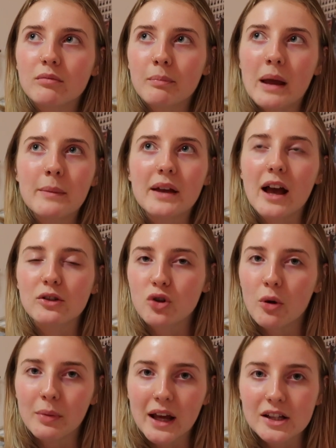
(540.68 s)
maybe get a
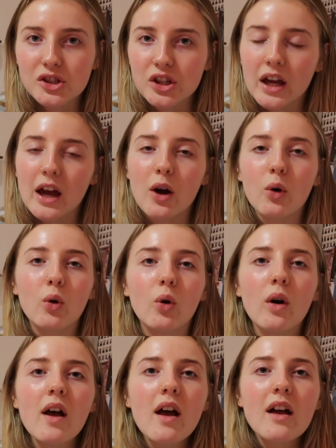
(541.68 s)
job next year,
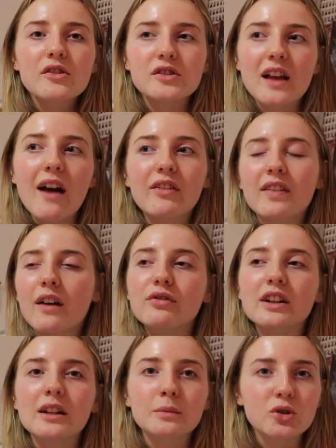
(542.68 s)
or just having that
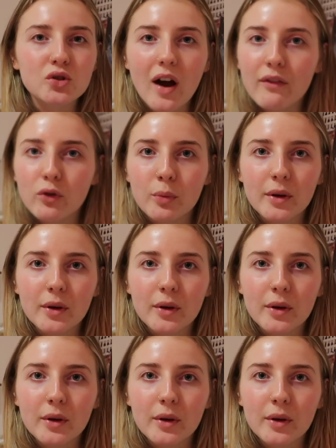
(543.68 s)
freedom to travel,